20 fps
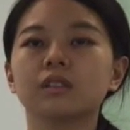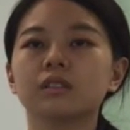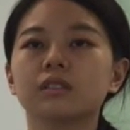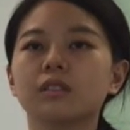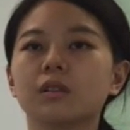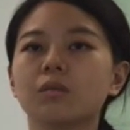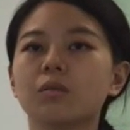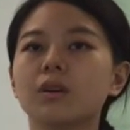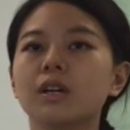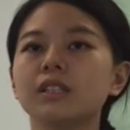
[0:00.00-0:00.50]

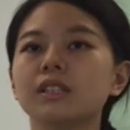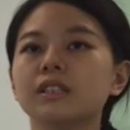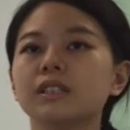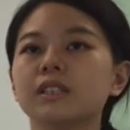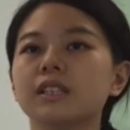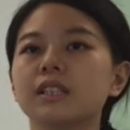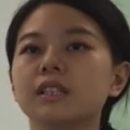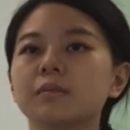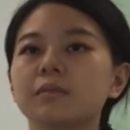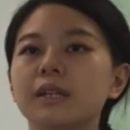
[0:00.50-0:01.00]
So what's
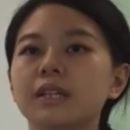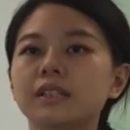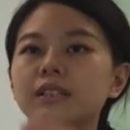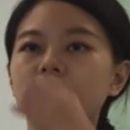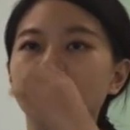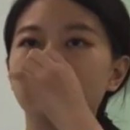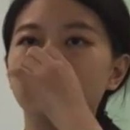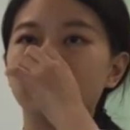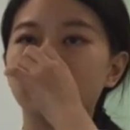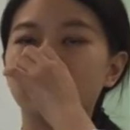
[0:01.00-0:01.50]
the impact
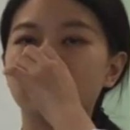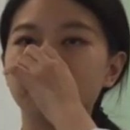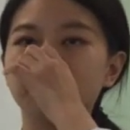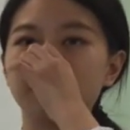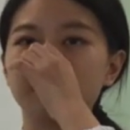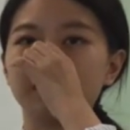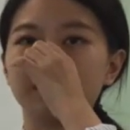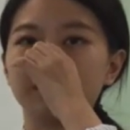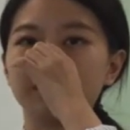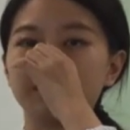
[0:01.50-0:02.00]
of
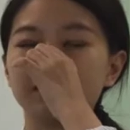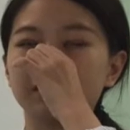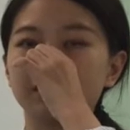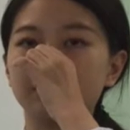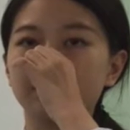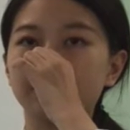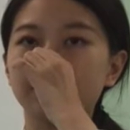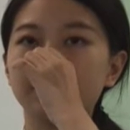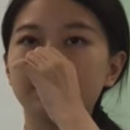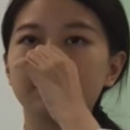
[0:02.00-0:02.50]
economic
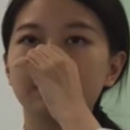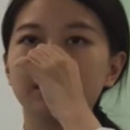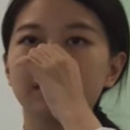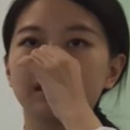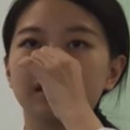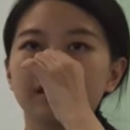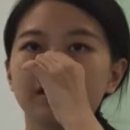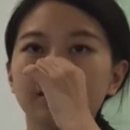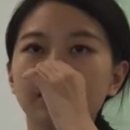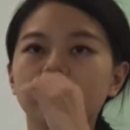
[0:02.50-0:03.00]
downturn?
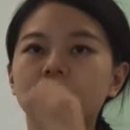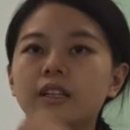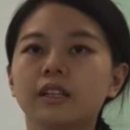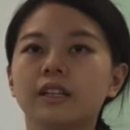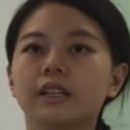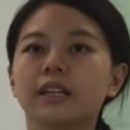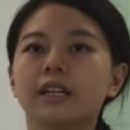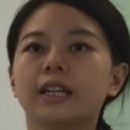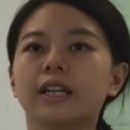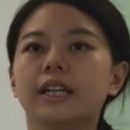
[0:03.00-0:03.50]

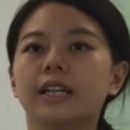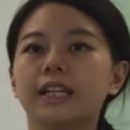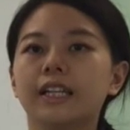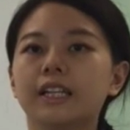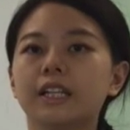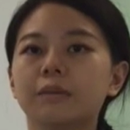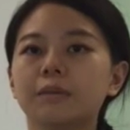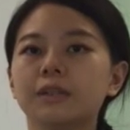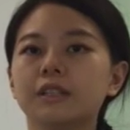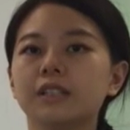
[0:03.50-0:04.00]

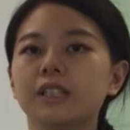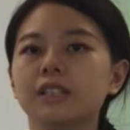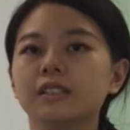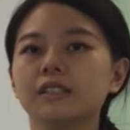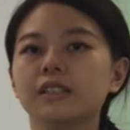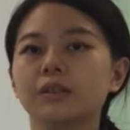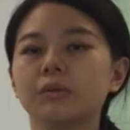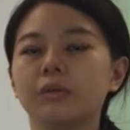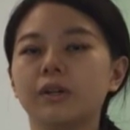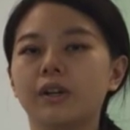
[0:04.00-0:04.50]
Economic
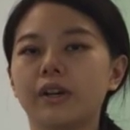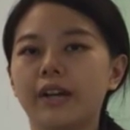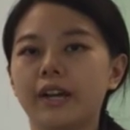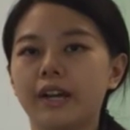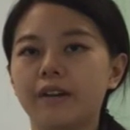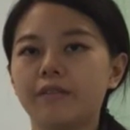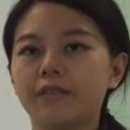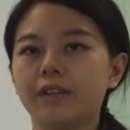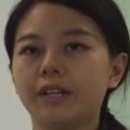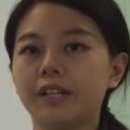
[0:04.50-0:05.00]
downturn will
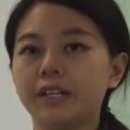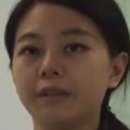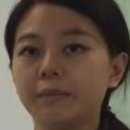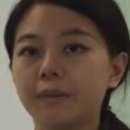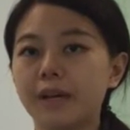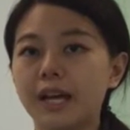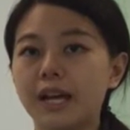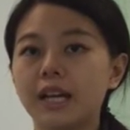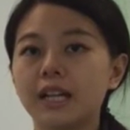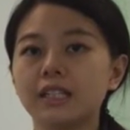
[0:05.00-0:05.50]
have
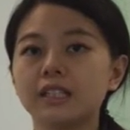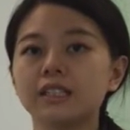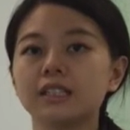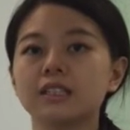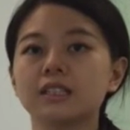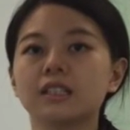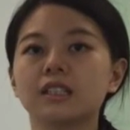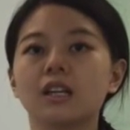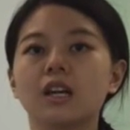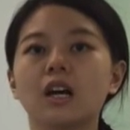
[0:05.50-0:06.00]
impacts
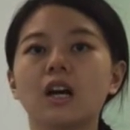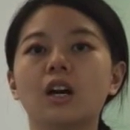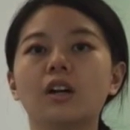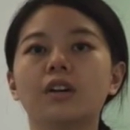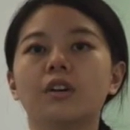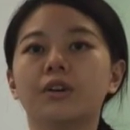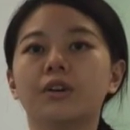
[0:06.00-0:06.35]
on